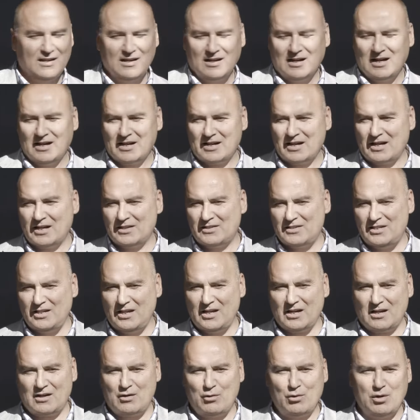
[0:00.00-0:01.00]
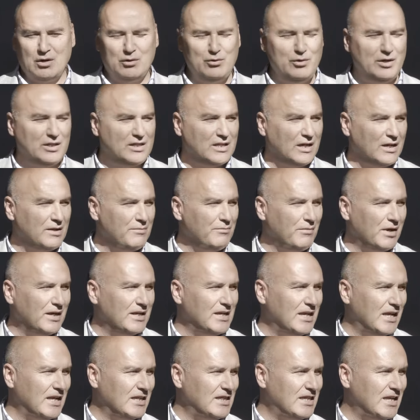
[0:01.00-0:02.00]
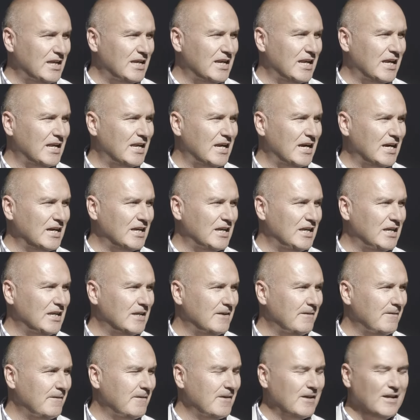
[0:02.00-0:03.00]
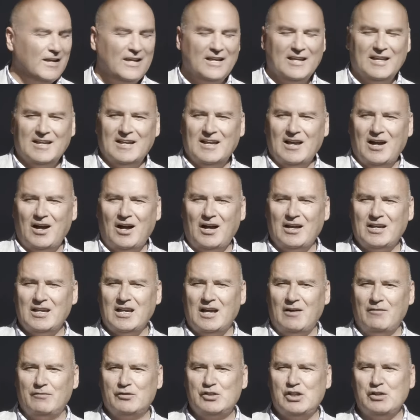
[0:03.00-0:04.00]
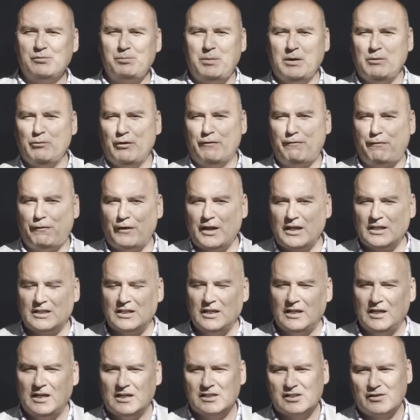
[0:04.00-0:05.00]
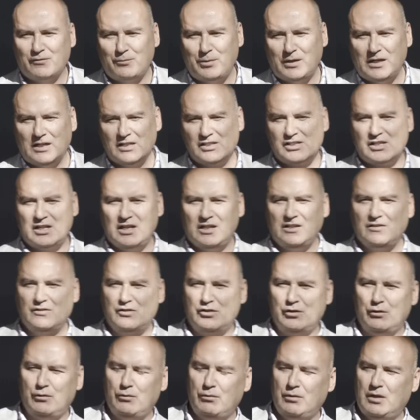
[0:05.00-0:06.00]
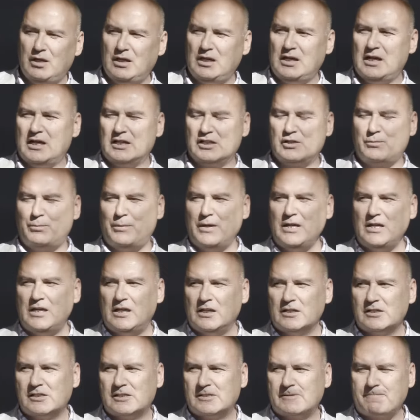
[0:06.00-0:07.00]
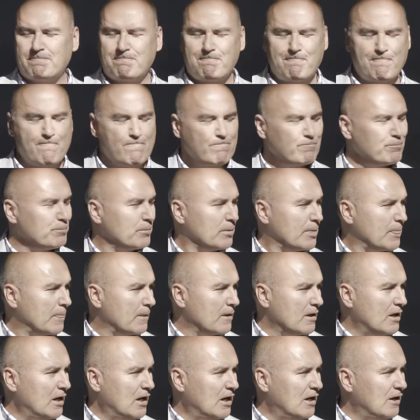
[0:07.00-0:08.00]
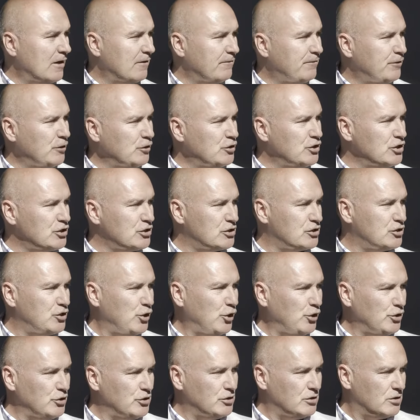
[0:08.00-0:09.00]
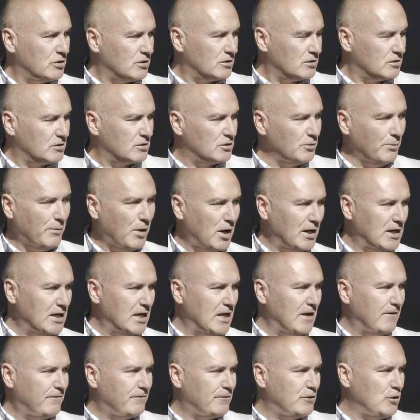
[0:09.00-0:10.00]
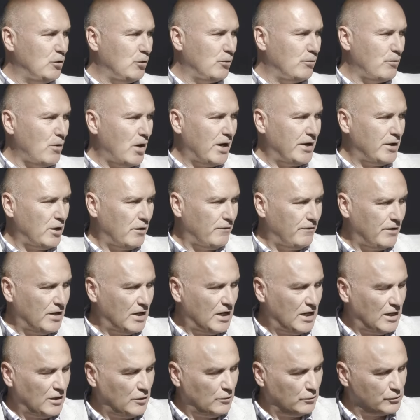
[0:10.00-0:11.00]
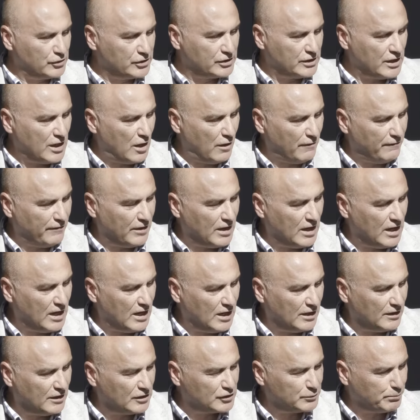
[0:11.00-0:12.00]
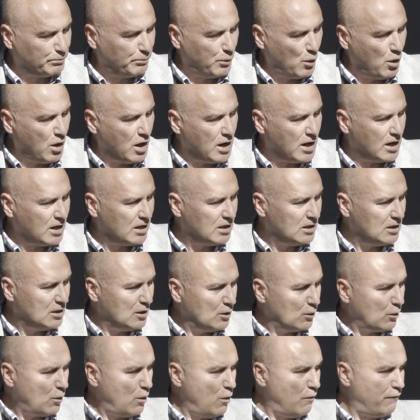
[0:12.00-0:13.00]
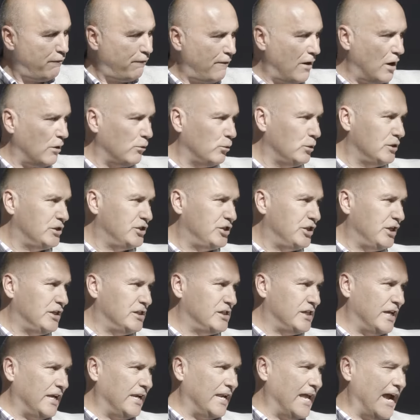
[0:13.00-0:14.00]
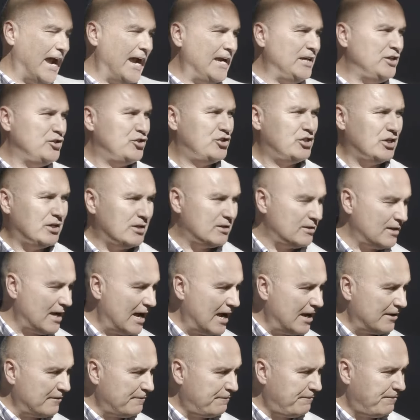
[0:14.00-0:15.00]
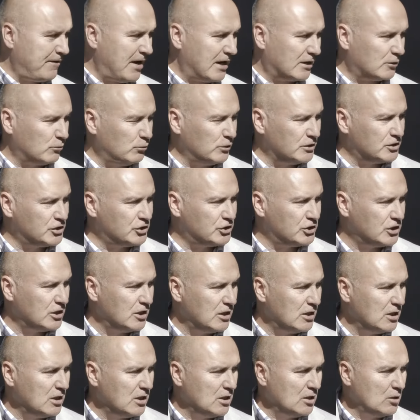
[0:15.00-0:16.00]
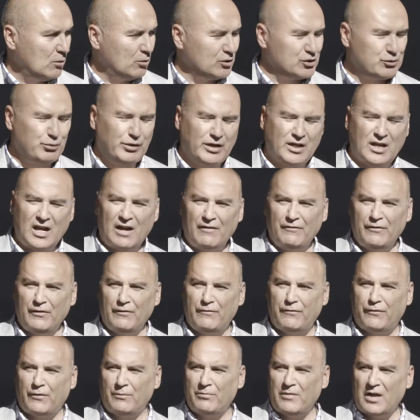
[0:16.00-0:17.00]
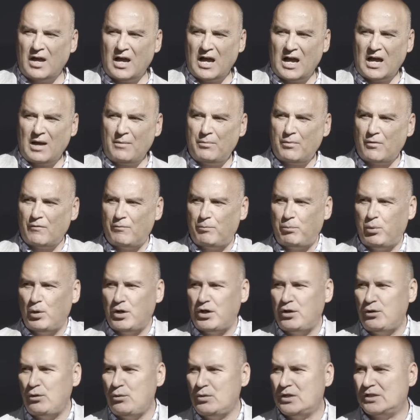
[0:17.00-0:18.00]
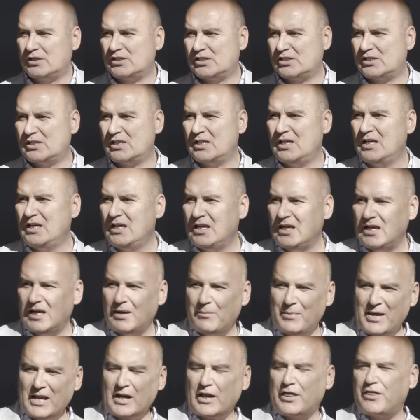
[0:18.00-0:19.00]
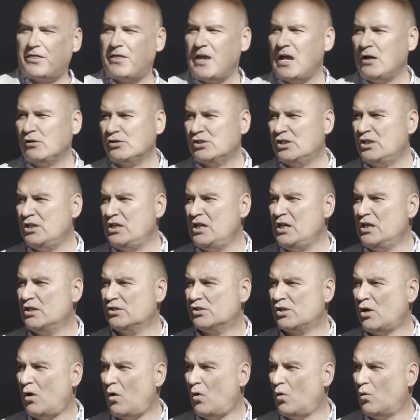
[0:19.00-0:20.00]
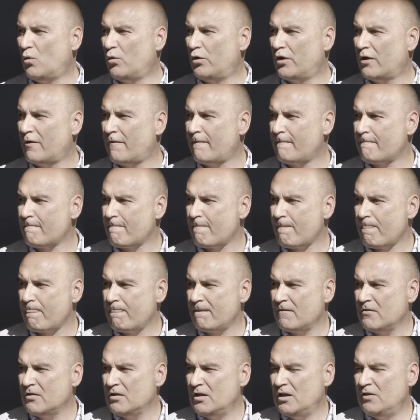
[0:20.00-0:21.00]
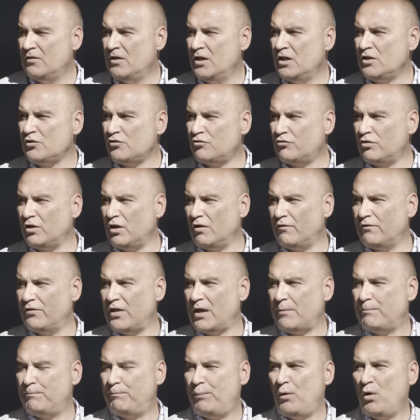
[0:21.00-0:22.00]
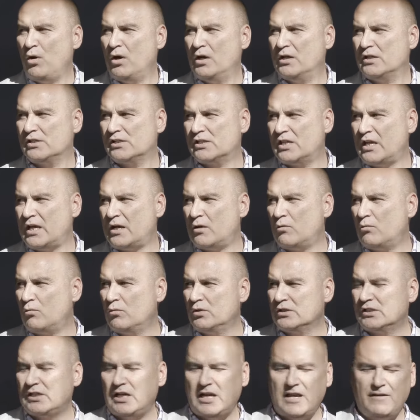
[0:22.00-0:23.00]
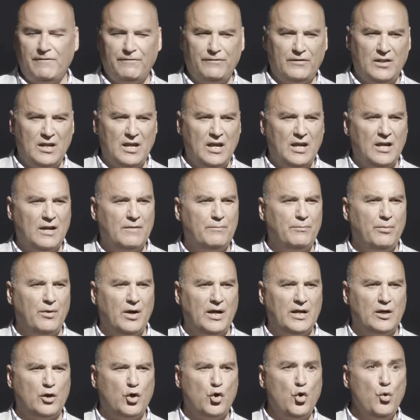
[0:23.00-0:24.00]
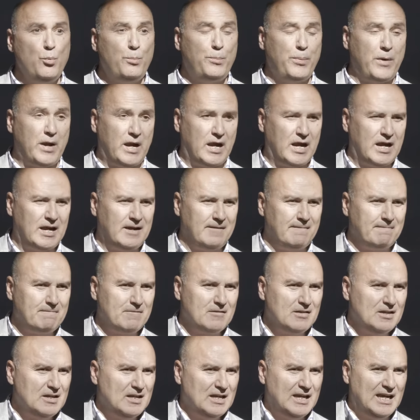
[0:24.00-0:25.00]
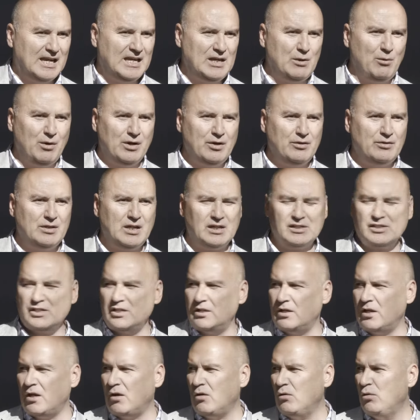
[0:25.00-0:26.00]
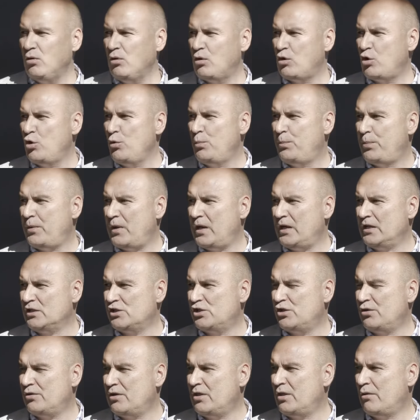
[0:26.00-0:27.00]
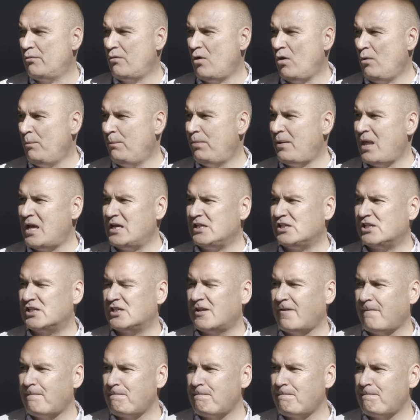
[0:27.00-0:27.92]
ngā rangatira kua hui tahi mai nei tēnei rangi. I've just been reflecting as I've been listening to the speakers. If you just turn to my left, your right over here, you'll see over here this punga kōwhau, which is an ancient artifact which was recovered from the harbour of Porirua. It's about 1,000 years old. And the history of that punga is that it was left here by kupe. Anyone who doesn't know who kupe is, you're in the wrong place.